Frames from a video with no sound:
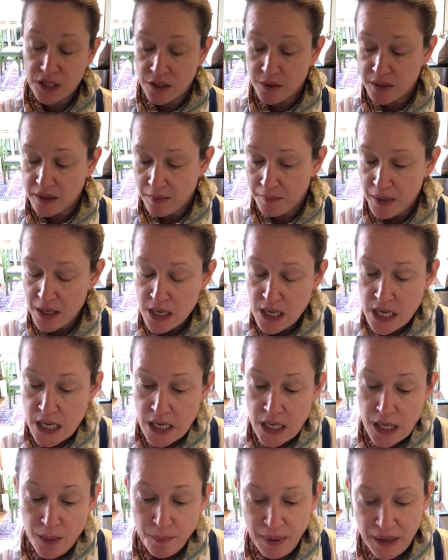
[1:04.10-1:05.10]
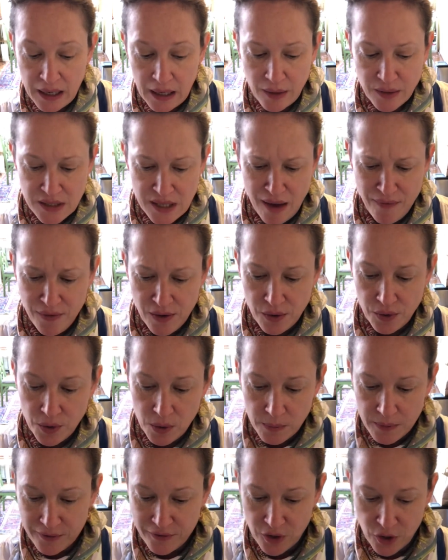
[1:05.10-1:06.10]
do with them. But I was having a
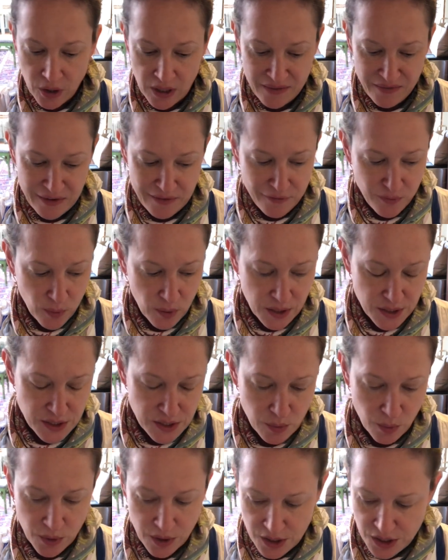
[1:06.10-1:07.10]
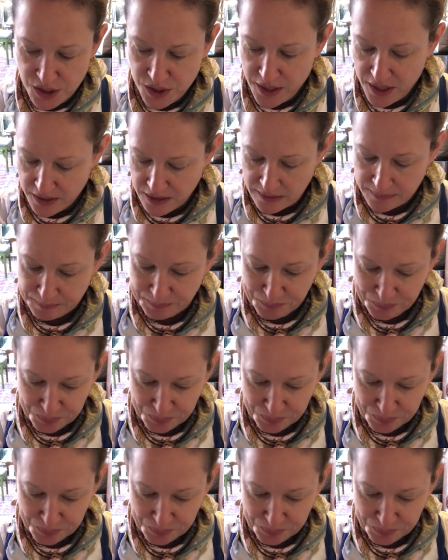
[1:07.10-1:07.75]
little bit of a craving for it, so we're gonna do this.